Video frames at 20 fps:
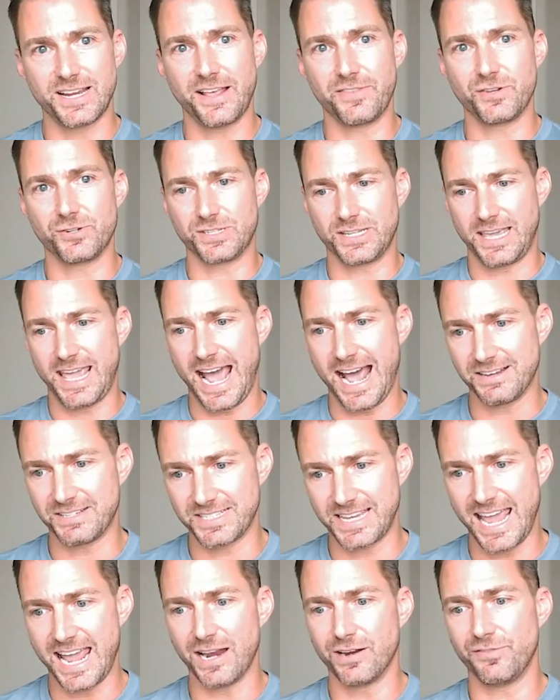and there's a
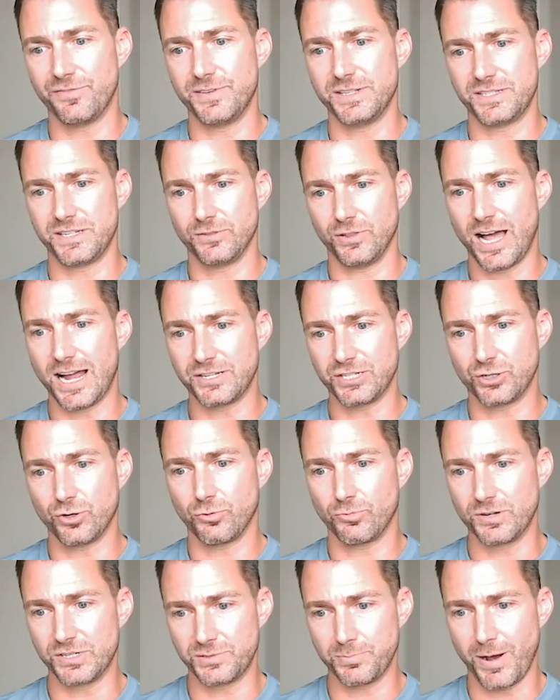cascade of
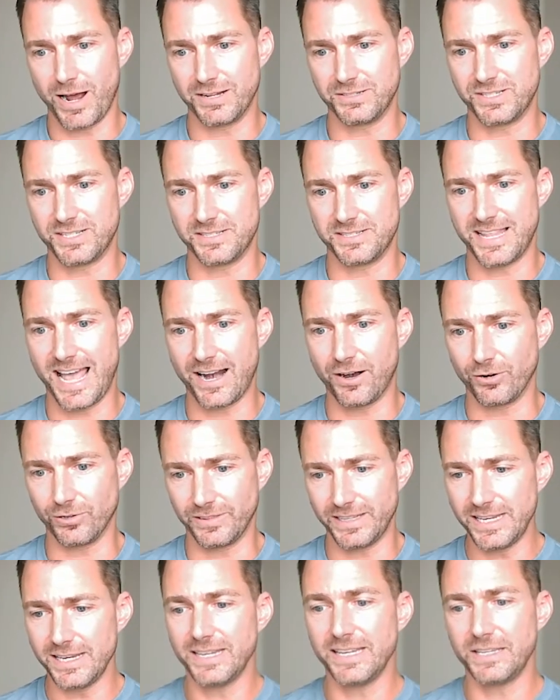physiological responses that are
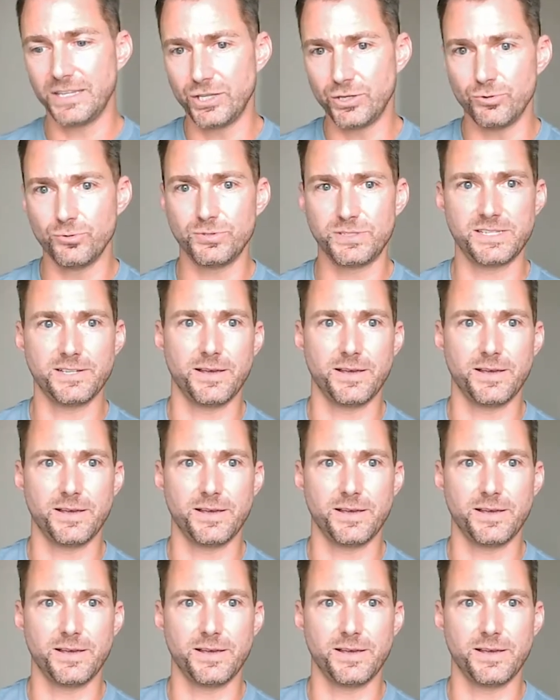leading you